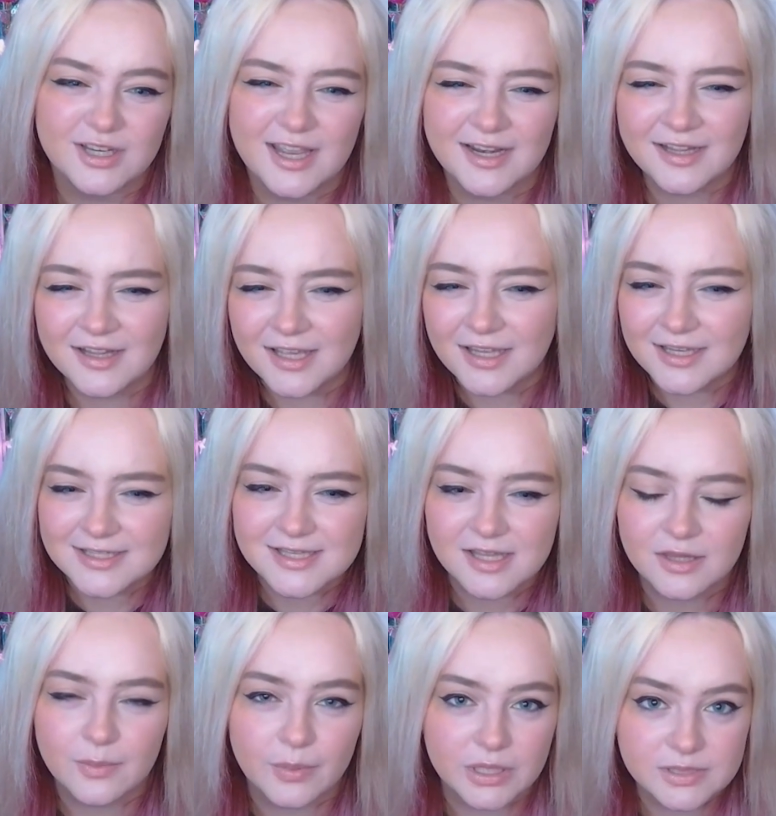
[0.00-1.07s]
Kind of like I said,
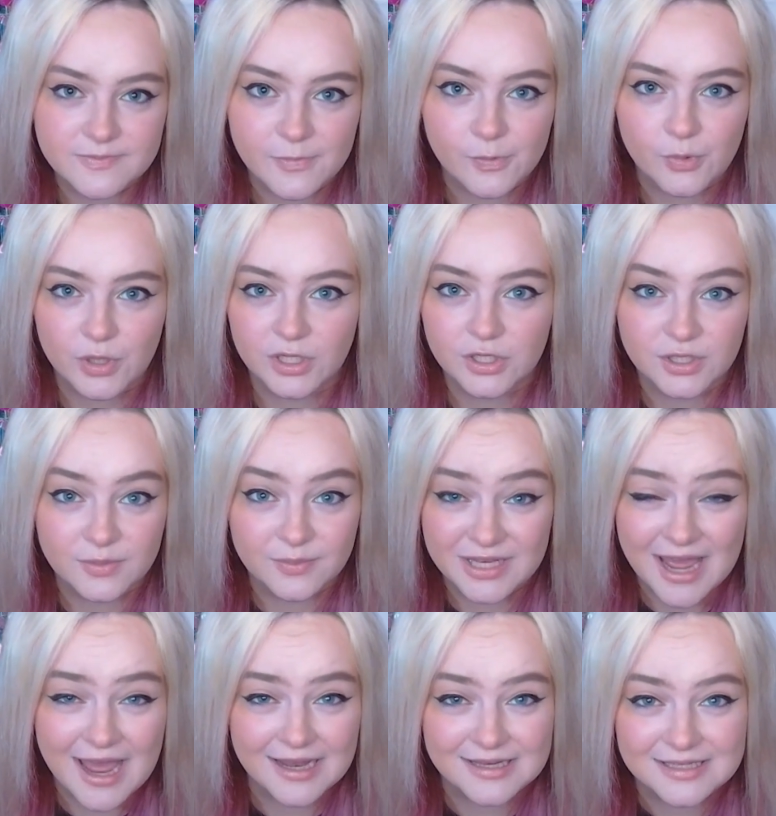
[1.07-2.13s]
the basement one could have been
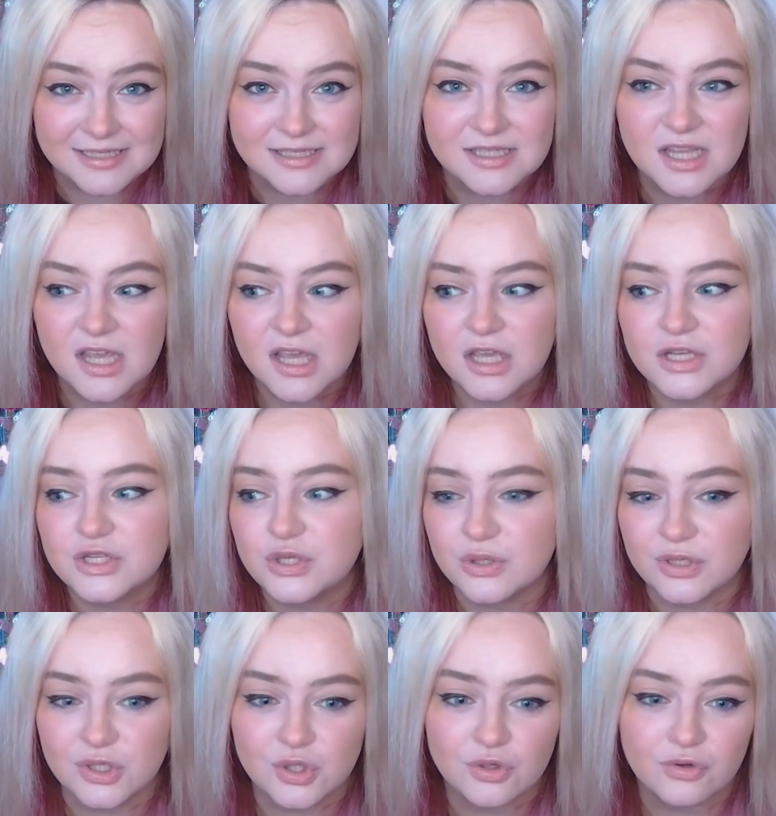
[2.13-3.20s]
added to
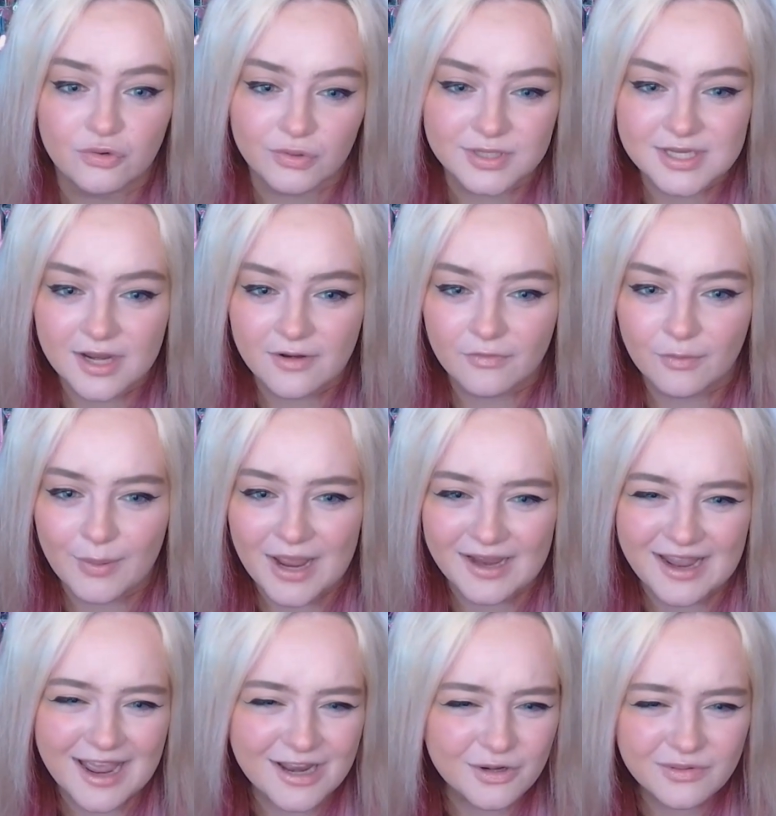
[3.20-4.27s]
the new Grown Together pack.
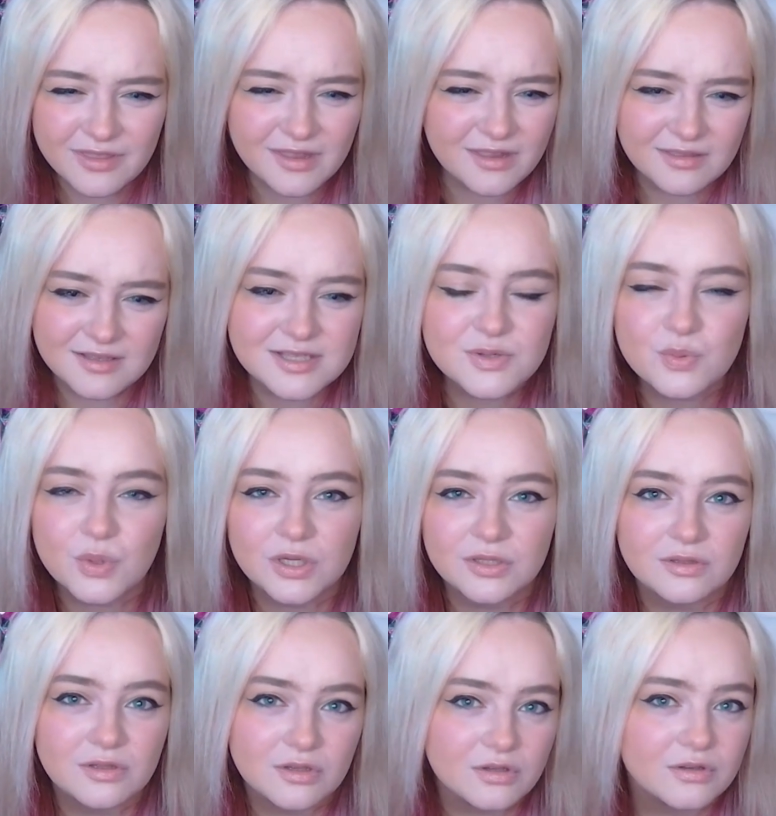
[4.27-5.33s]
I don't think this one
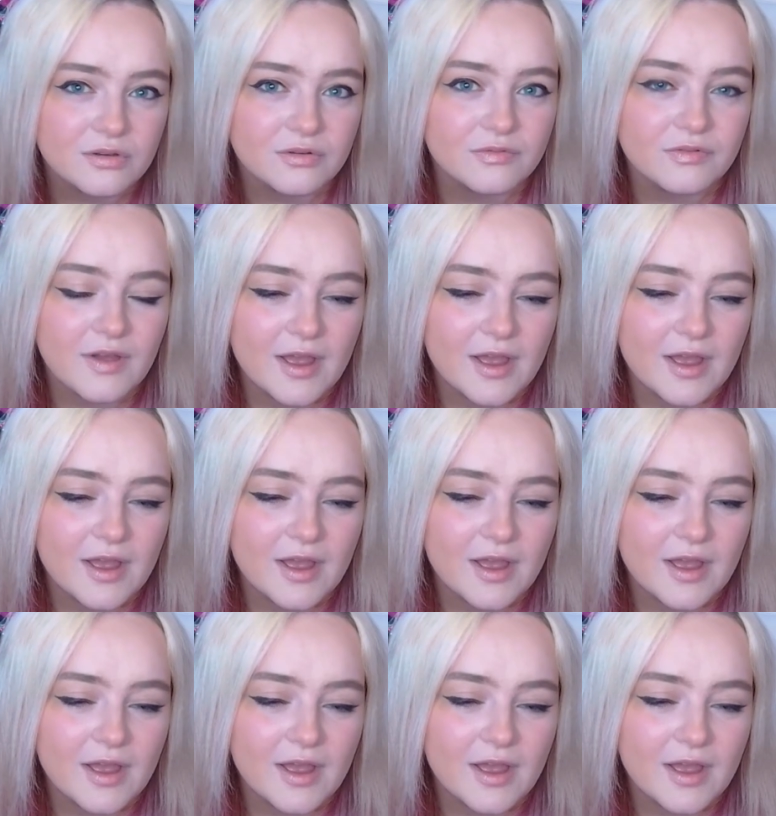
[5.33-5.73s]
could have.